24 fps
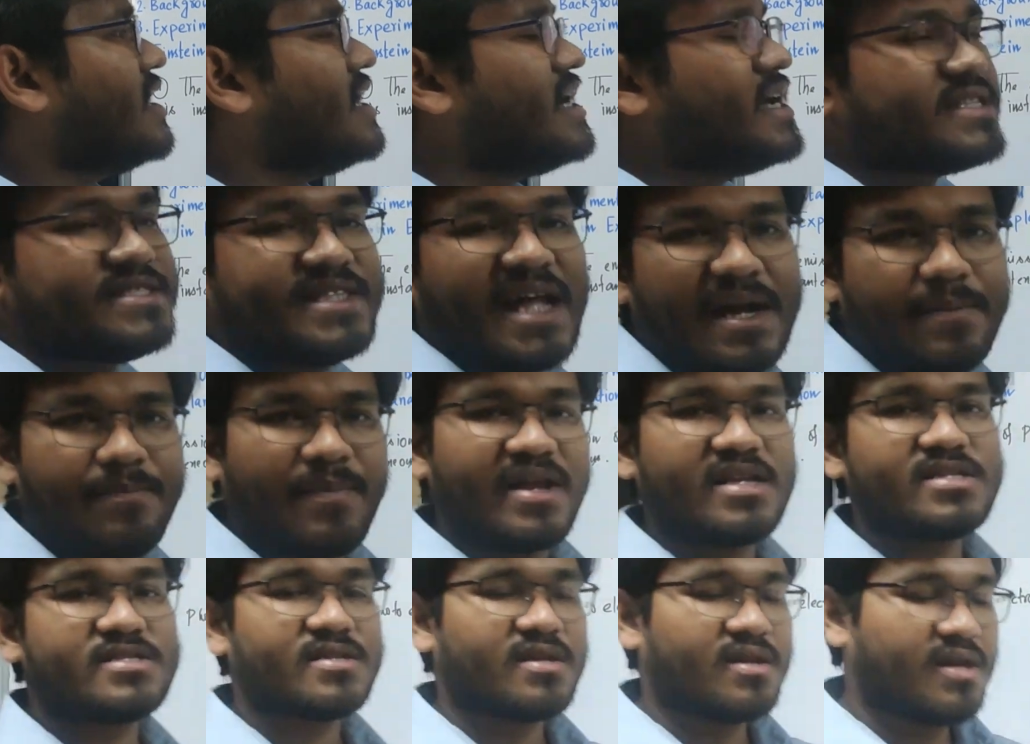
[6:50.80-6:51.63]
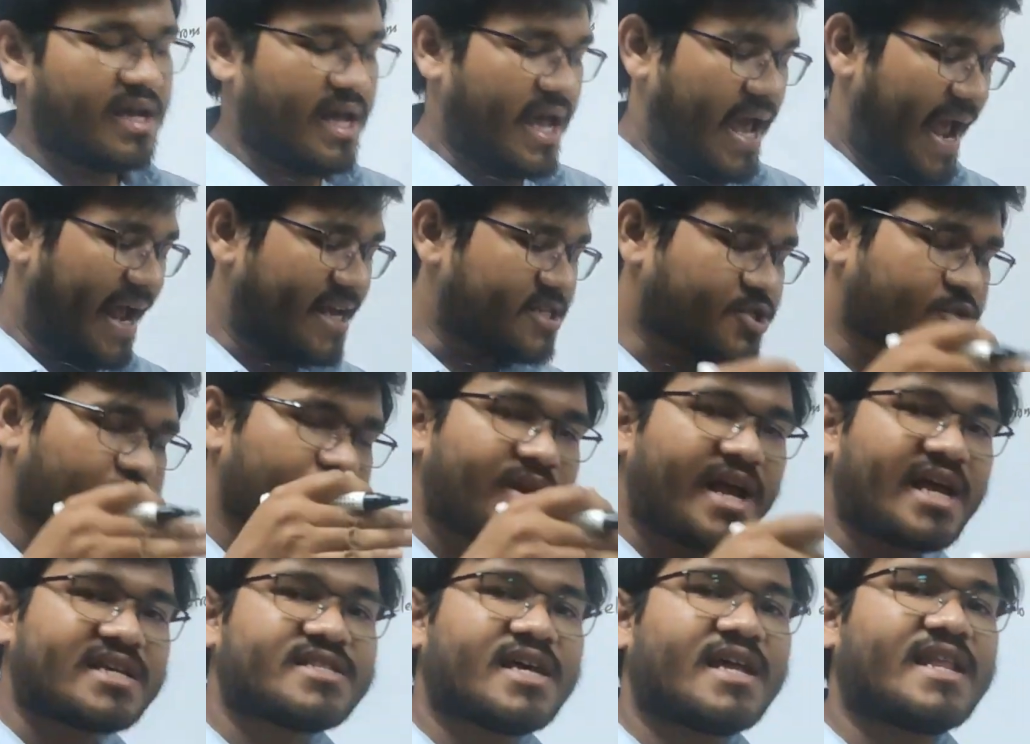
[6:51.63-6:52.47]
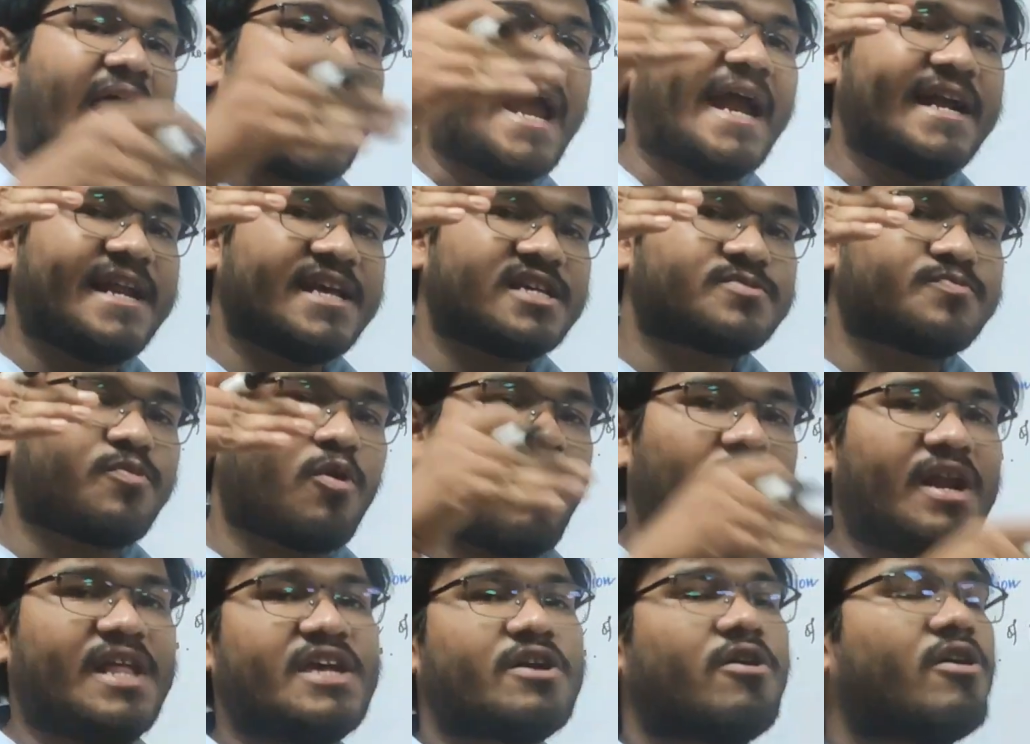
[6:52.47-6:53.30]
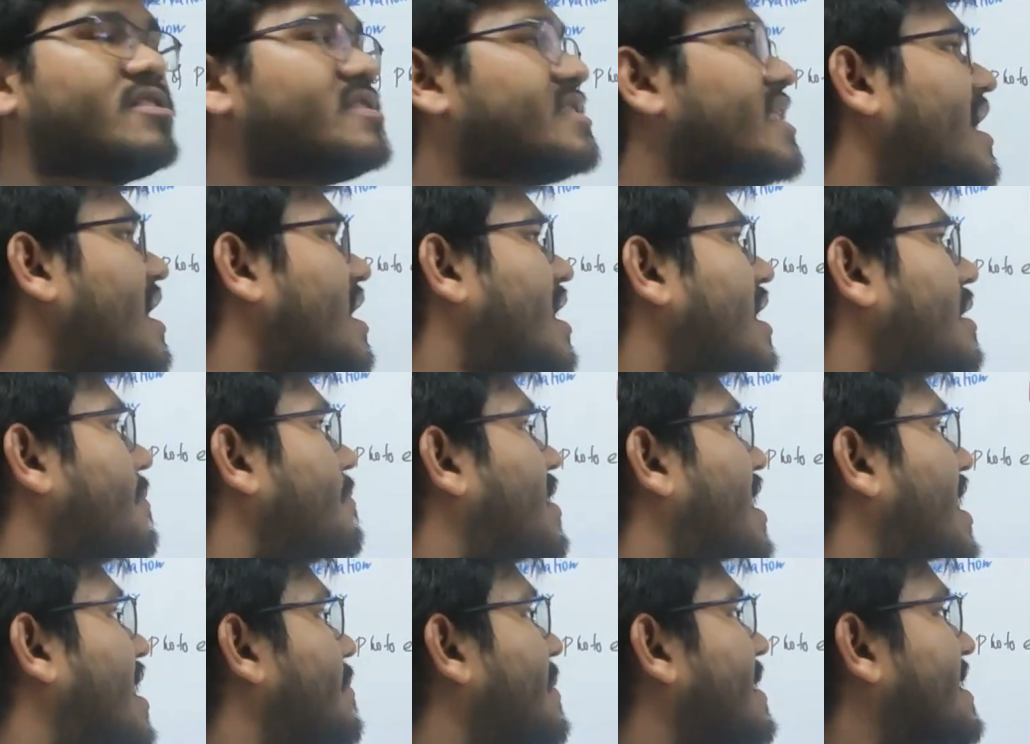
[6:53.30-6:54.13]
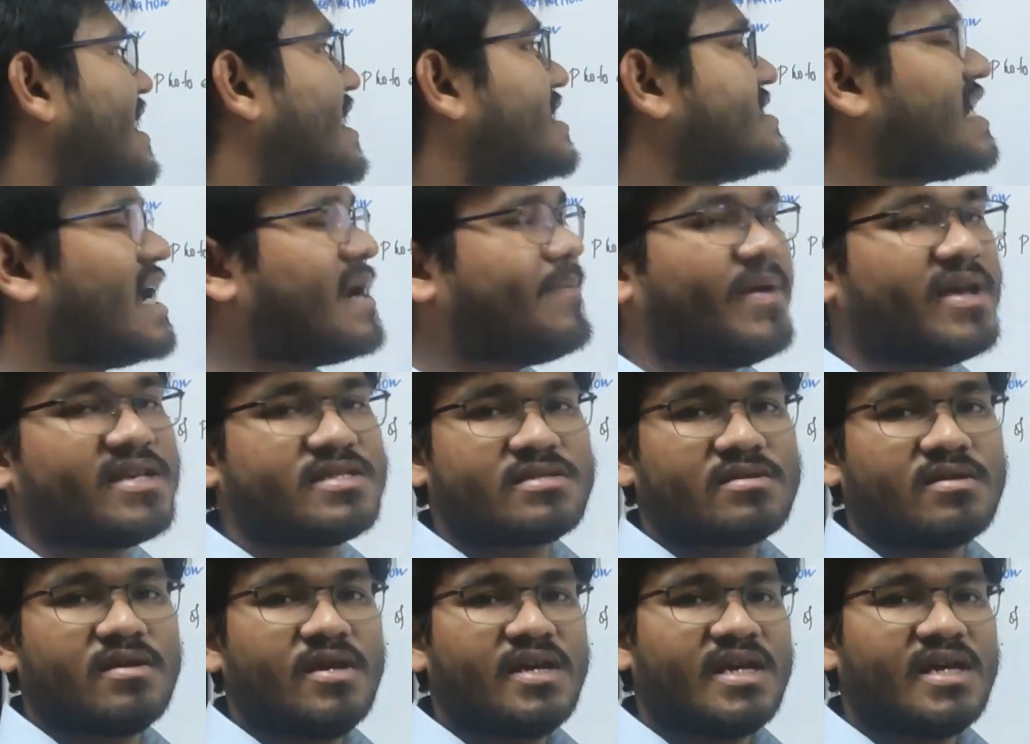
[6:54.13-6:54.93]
That means as soon as the light is falling on the metal surface,